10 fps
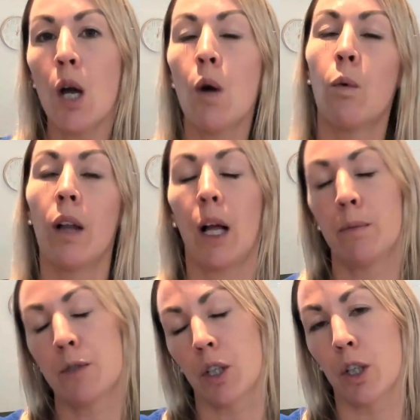will
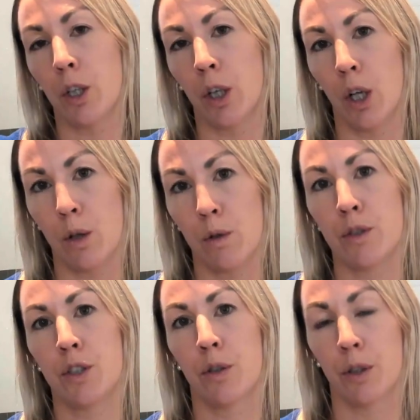help to
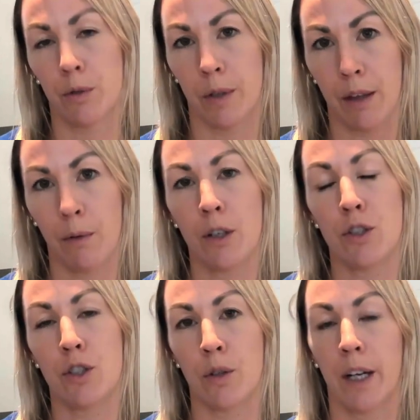close your
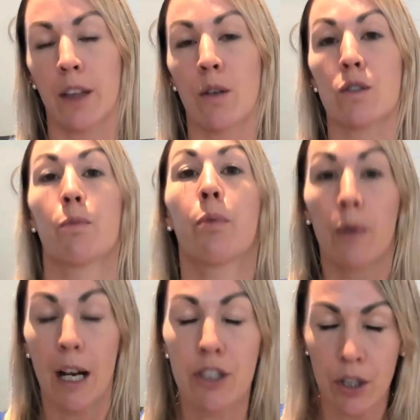urethra during those
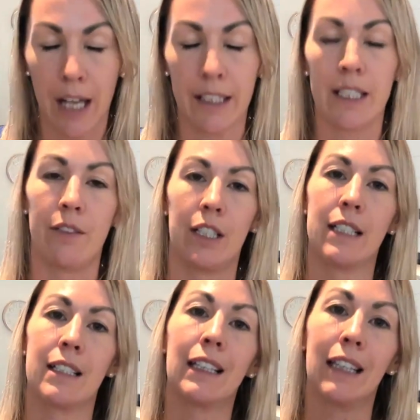pressure
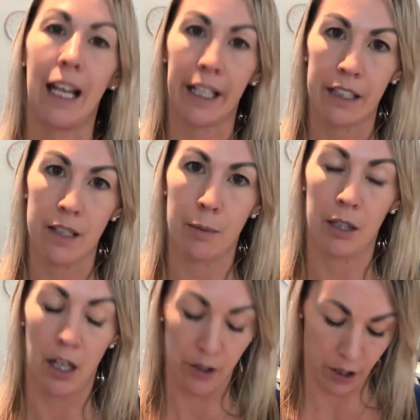activities like a
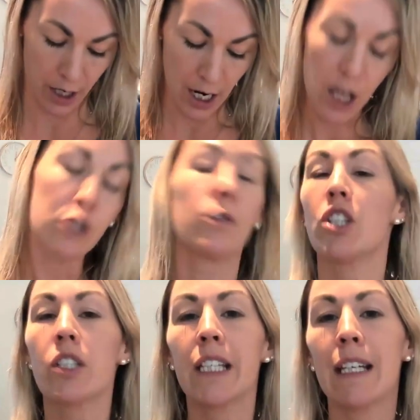double under. So it
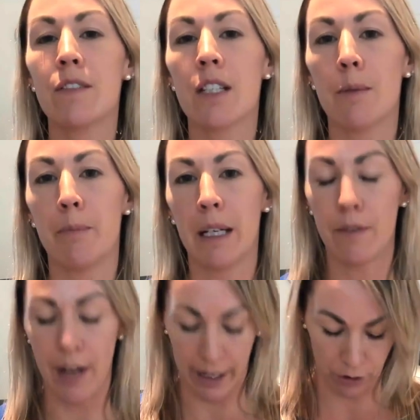just gives it a bit
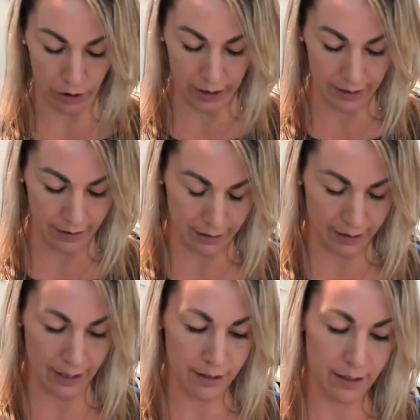of extra
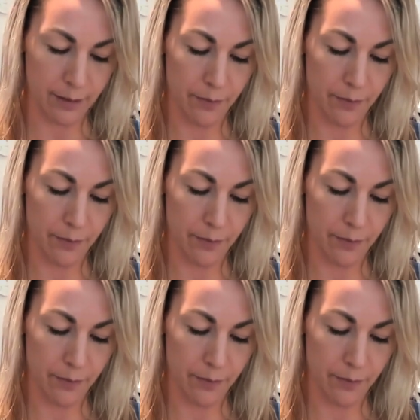assistance.